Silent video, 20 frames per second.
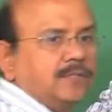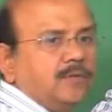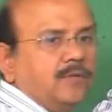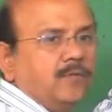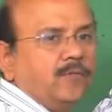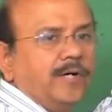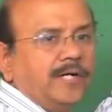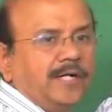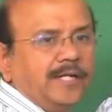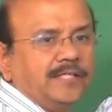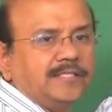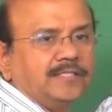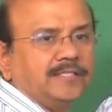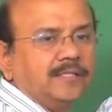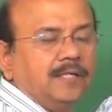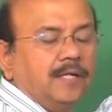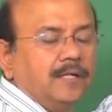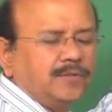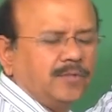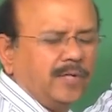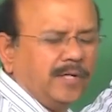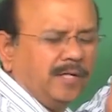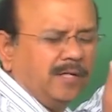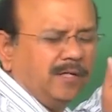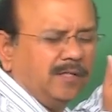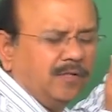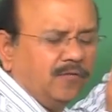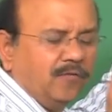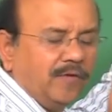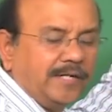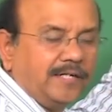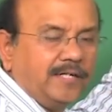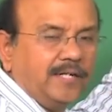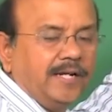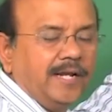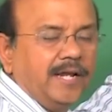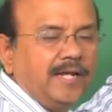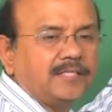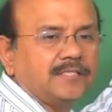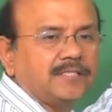the
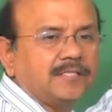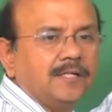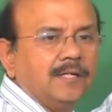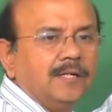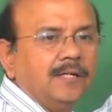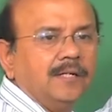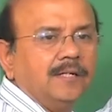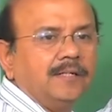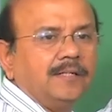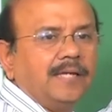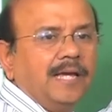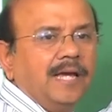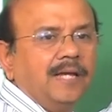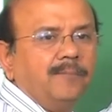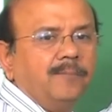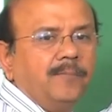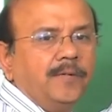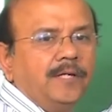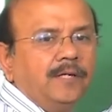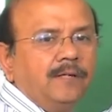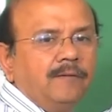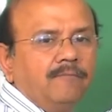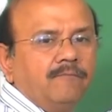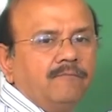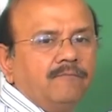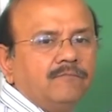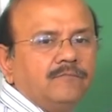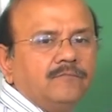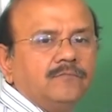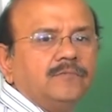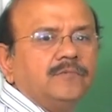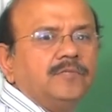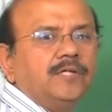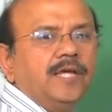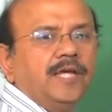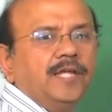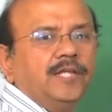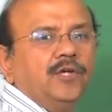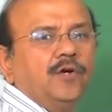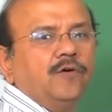vector x can be
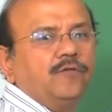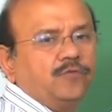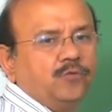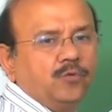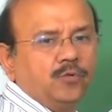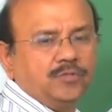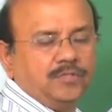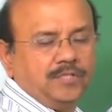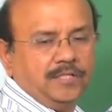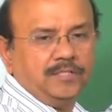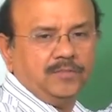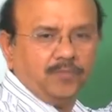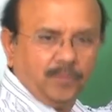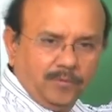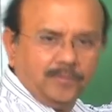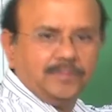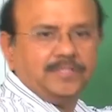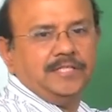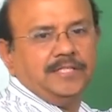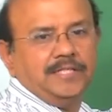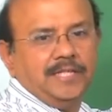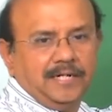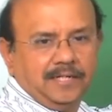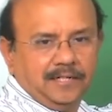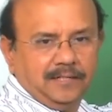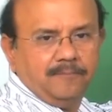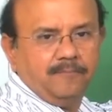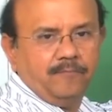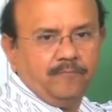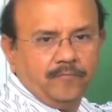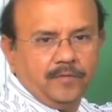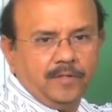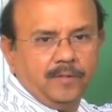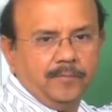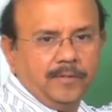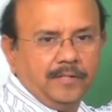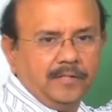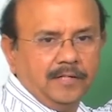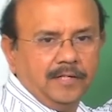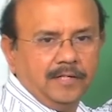any of those things. We will see that a
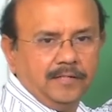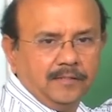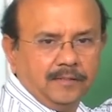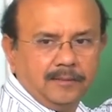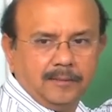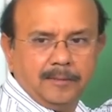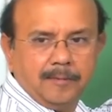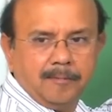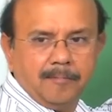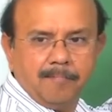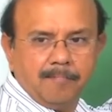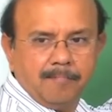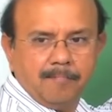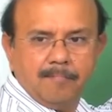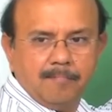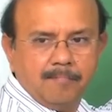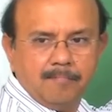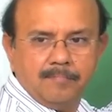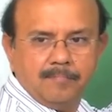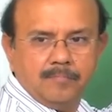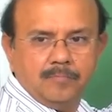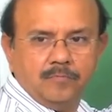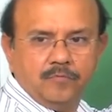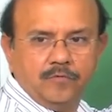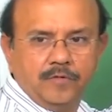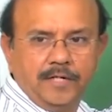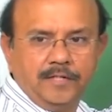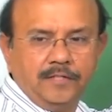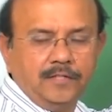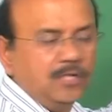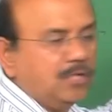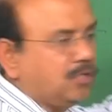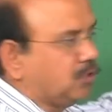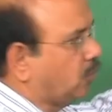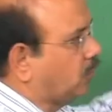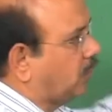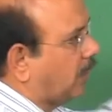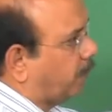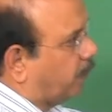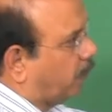bit later. Right?
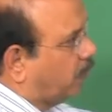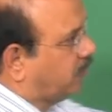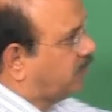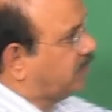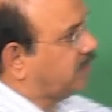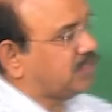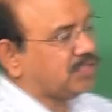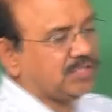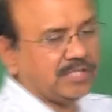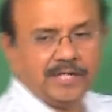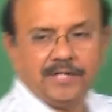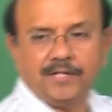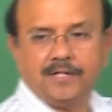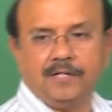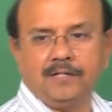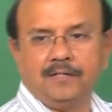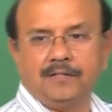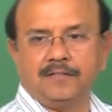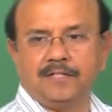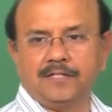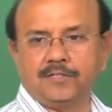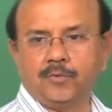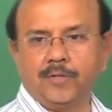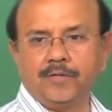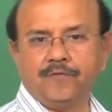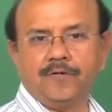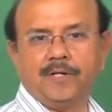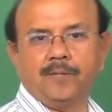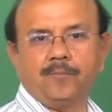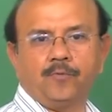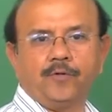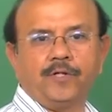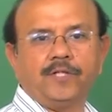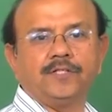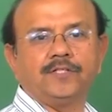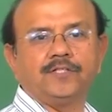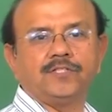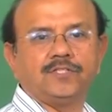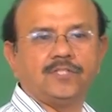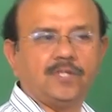So the approach is general. That's why we are
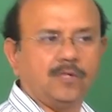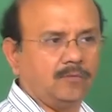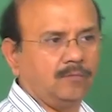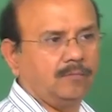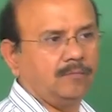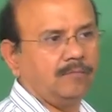putting this down.